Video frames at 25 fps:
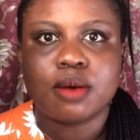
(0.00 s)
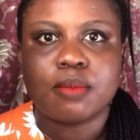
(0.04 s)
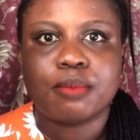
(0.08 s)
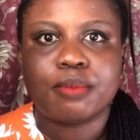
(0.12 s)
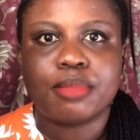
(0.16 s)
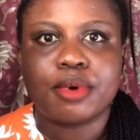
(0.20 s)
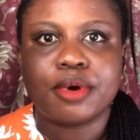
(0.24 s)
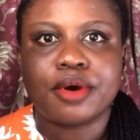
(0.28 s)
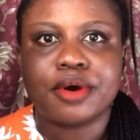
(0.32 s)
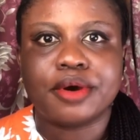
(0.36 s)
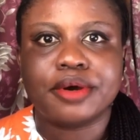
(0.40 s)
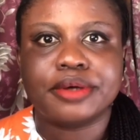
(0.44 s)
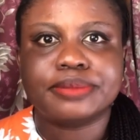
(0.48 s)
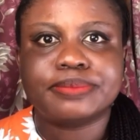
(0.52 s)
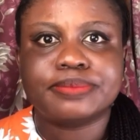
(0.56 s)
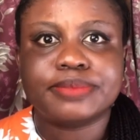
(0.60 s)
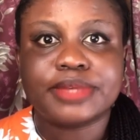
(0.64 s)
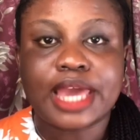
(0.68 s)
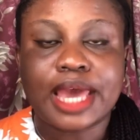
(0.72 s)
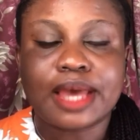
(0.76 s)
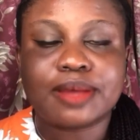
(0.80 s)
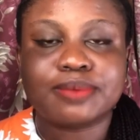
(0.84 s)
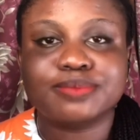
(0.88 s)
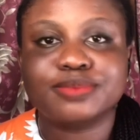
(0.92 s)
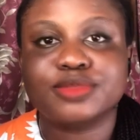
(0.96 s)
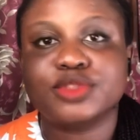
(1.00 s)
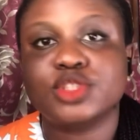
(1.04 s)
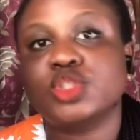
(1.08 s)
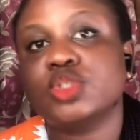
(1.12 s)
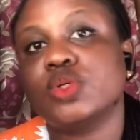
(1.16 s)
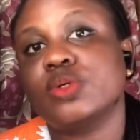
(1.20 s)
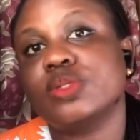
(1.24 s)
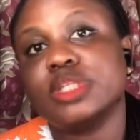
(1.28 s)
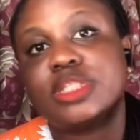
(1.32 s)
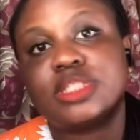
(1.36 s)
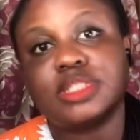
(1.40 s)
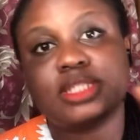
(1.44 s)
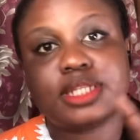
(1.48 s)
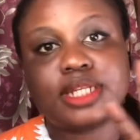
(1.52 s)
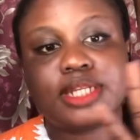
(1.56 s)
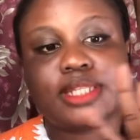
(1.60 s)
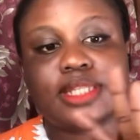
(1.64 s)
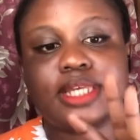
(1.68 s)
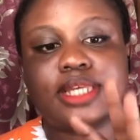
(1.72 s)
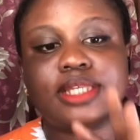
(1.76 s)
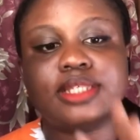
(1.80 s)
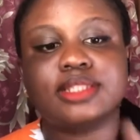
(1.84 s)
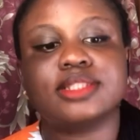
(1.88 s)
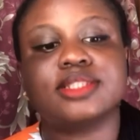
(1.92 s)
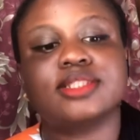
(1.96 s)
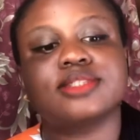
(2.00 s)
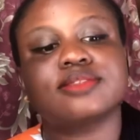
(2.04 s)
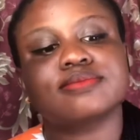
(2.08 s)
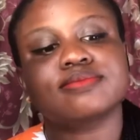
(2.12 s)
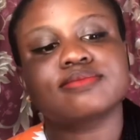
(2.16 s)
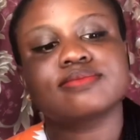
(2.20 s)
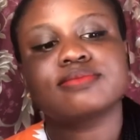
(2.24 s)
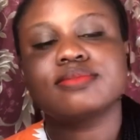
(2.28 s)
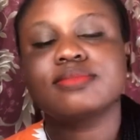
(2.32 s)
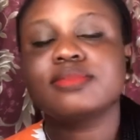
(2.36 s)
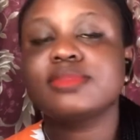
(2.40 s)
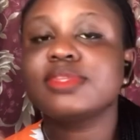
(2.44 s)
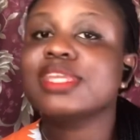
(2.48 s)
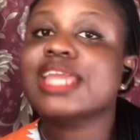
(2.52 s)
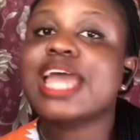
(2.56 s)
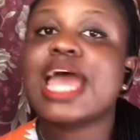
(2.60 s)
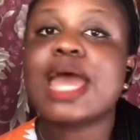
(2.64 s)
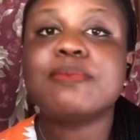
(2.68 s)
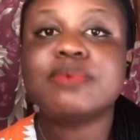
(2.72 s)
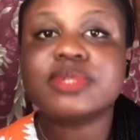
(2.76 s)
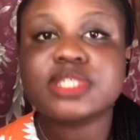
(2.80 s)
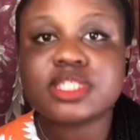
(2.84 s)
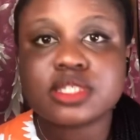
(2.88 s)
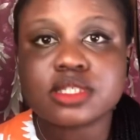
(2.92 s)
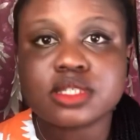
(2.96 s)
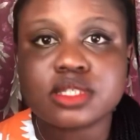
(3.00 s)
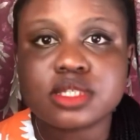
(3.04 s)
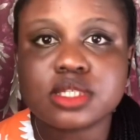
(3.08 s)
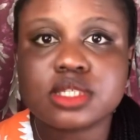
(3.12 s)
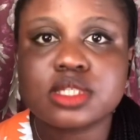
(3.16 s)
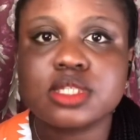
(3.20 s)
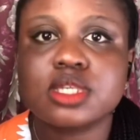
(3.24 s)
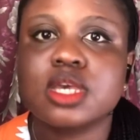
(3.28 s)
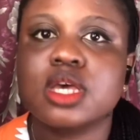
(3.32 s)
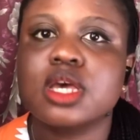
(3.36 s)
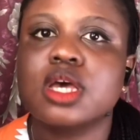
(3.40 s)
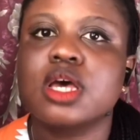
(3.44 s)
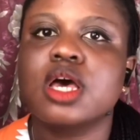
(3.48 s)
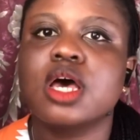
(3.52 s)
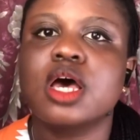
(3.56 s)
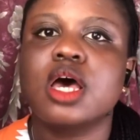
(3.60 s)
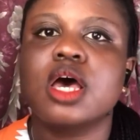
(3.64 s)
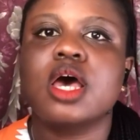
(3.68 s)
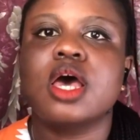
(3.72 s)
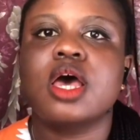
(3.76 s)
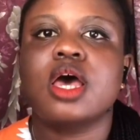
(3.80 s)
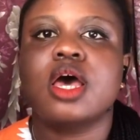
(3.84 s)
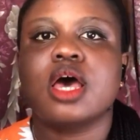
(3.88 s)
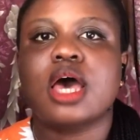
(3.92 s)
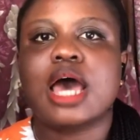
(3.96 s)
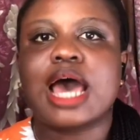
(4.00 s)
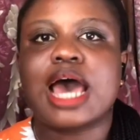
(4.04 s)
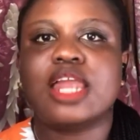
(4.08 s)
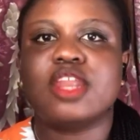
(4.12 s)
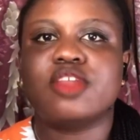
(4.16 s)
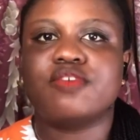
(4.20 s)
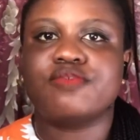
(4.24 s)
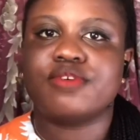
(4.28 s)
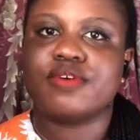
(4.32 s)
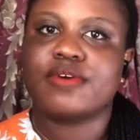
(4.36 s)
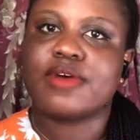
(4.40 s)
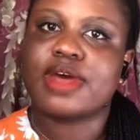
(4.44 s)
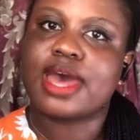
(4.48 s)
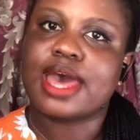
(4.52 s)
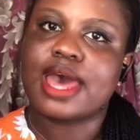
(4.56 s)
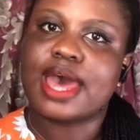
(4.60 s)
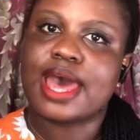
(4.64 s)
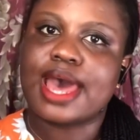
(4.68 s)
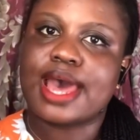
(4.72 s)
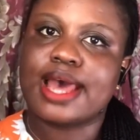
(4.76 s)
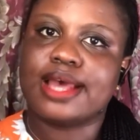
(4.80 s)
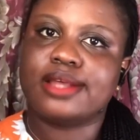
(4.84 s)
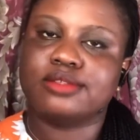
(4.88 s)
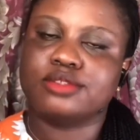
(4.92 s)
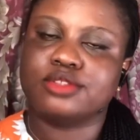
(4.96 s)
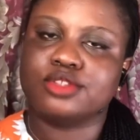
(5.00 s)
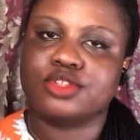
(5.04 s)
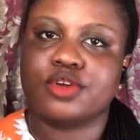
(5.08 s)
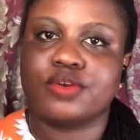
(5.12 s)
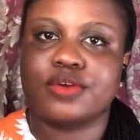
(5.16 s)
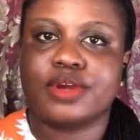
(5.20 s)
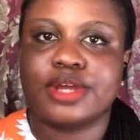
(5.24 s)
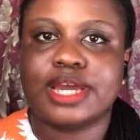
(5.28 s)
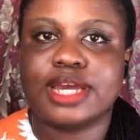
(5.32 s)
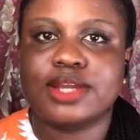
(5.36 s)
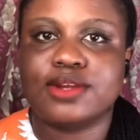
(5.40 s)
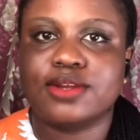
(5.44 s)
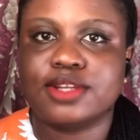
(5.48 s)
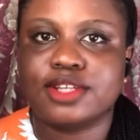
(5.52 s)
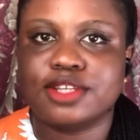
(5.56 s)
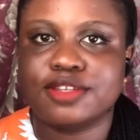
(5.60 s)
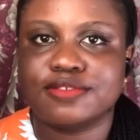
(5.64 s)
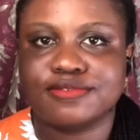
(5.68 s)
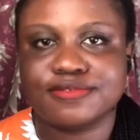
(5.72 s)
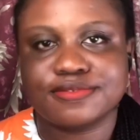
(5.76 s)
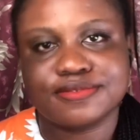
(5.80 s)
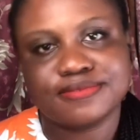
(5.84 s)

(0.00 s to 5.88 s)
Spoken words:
But yeah, so these three things: hibiscus, aloe vera, and oregano leaf.